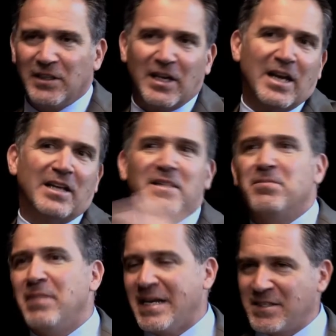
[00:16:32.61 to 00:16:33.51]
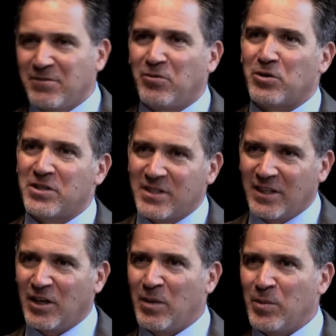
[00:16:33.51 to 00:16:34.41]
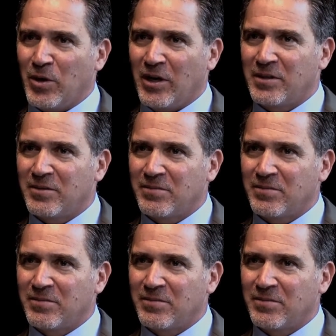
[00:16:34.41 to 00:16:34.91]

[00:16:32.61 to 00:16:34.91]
and the massive forces that the army brought.